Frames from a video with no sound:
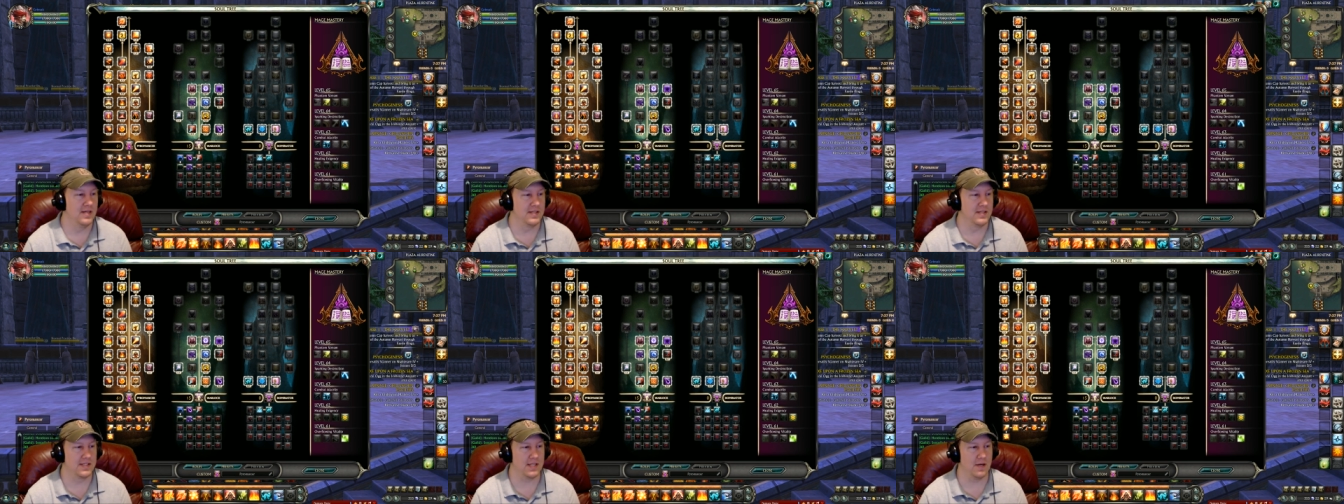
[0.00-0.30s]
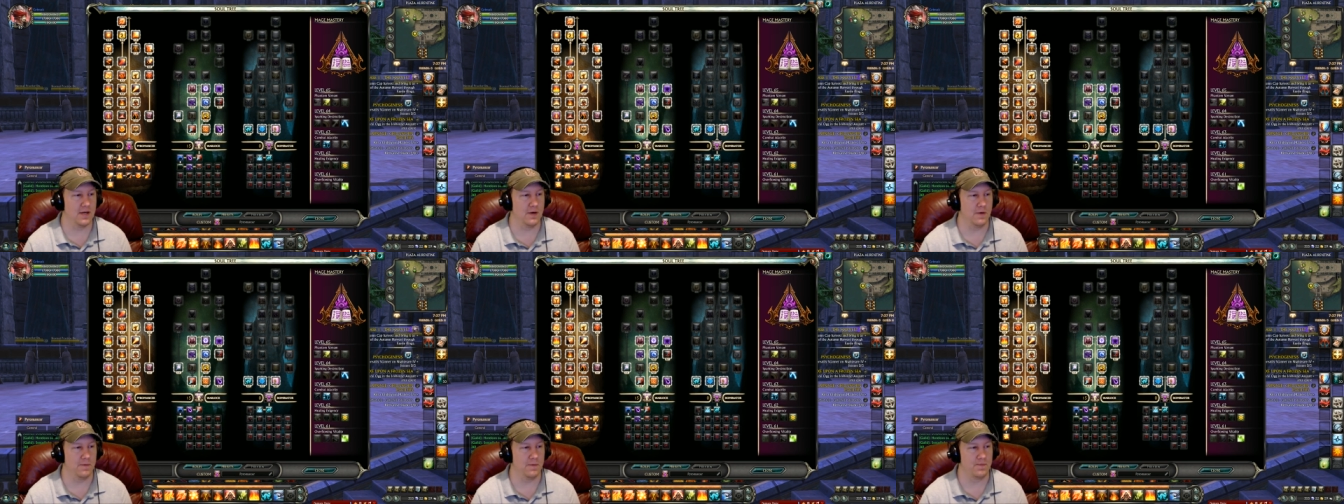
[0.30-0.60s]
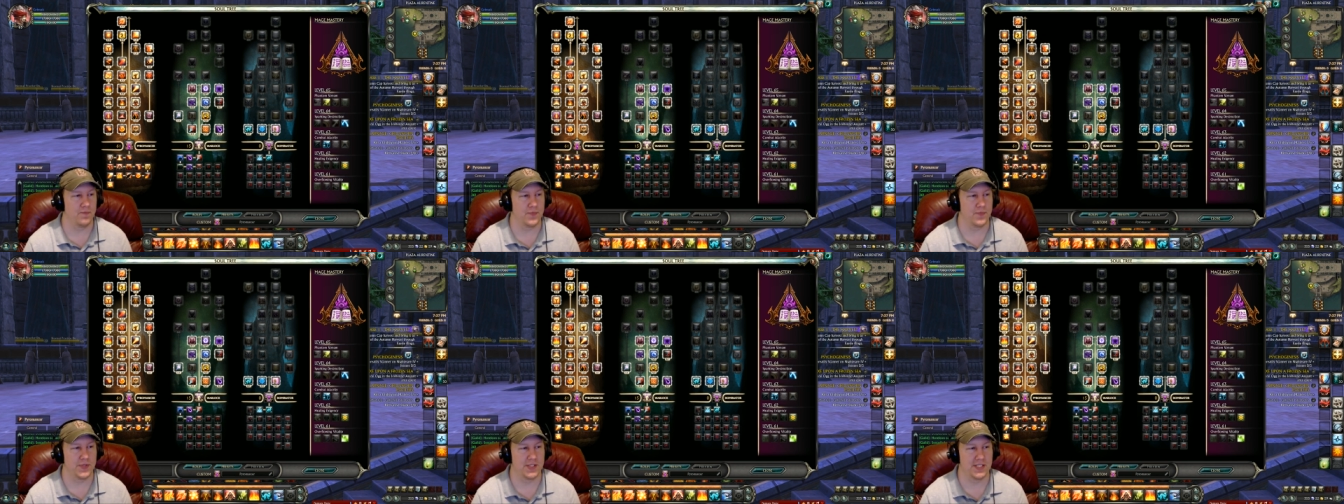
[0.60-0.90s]

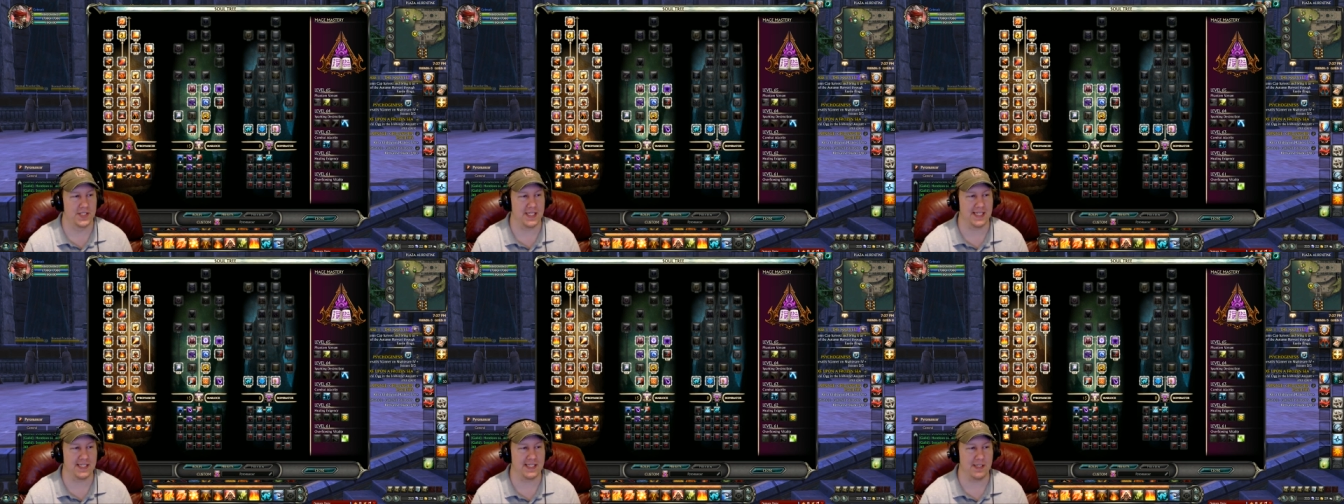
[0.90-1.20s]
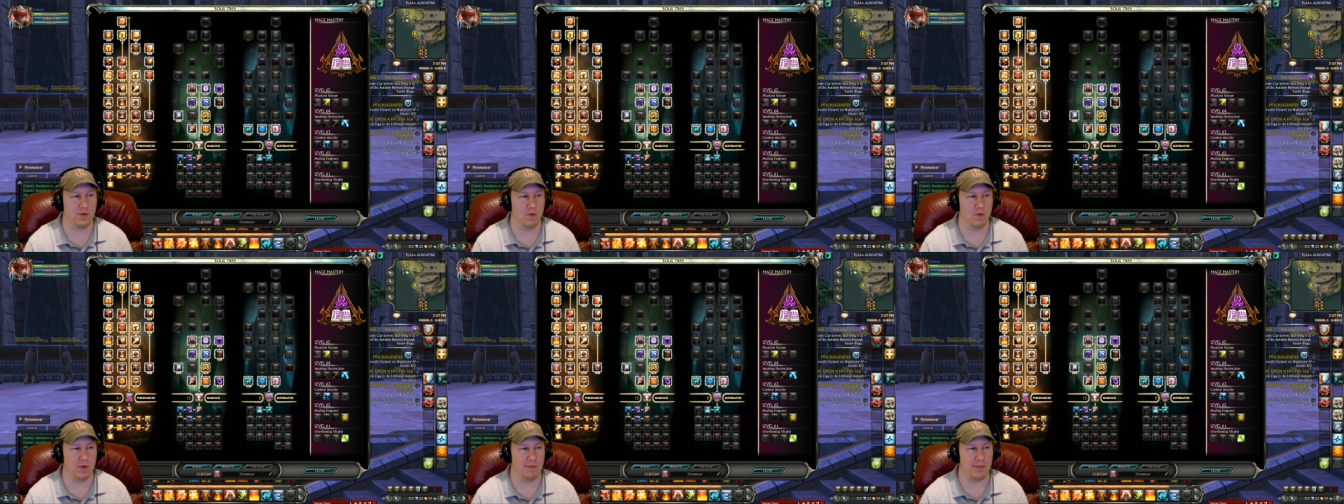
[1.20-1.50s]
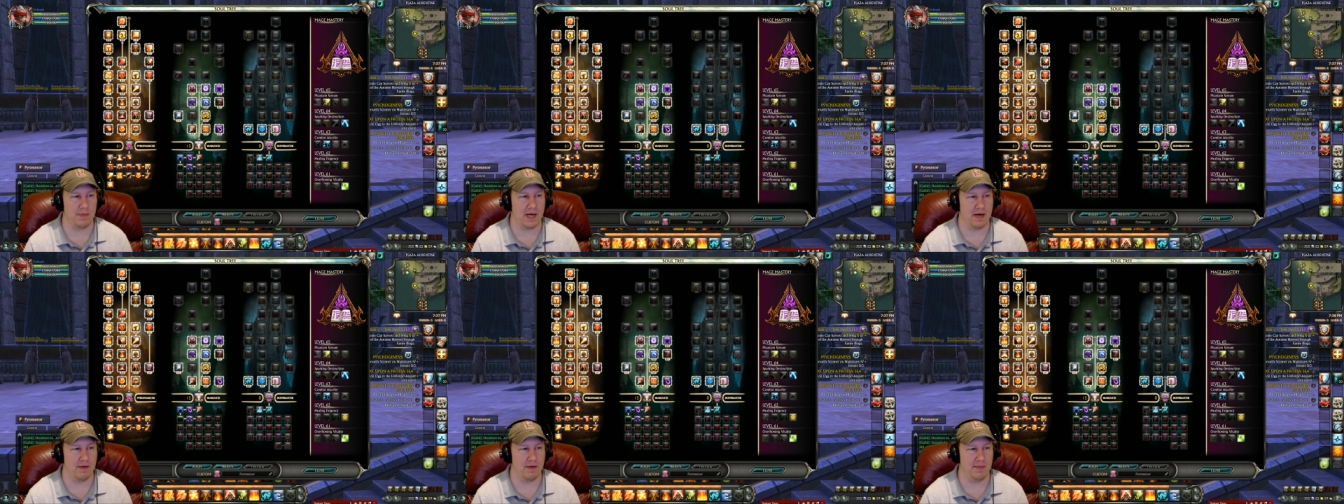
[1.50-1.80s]
So 61
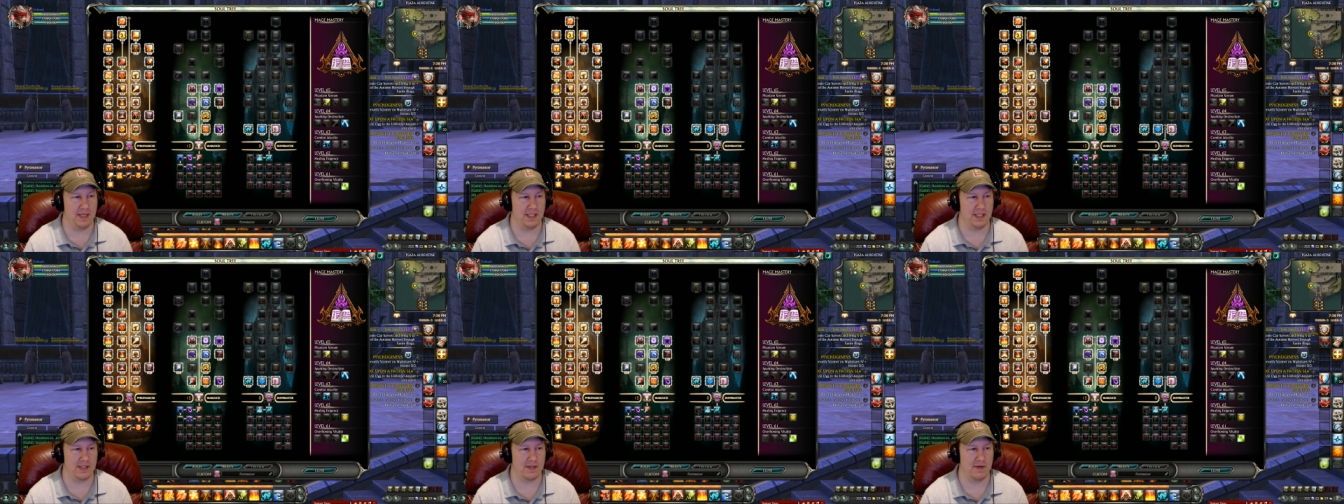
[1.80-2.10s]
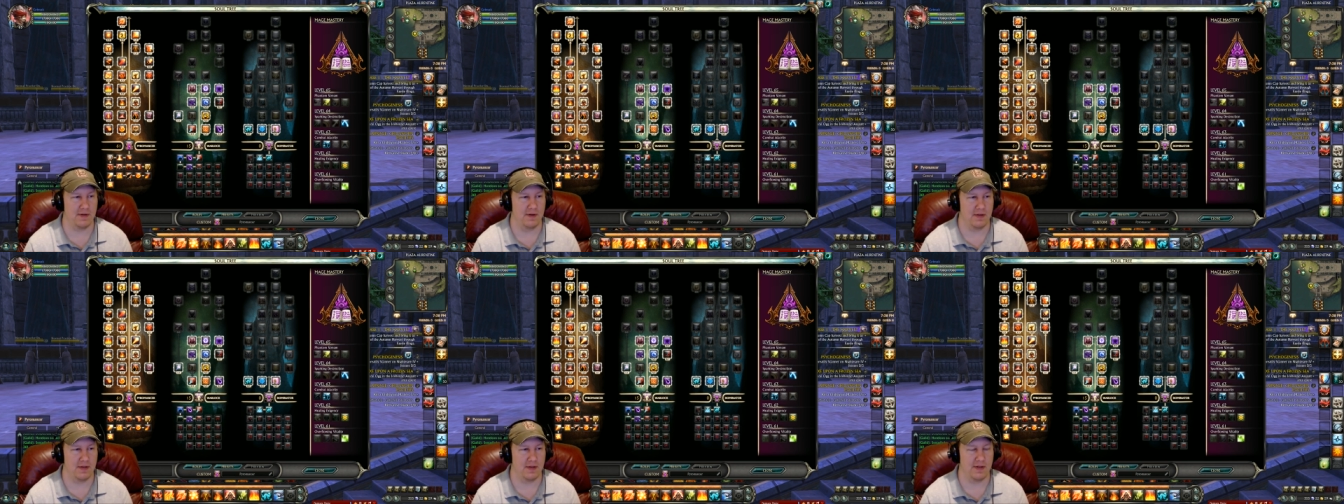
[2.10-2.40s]
Pyromancer,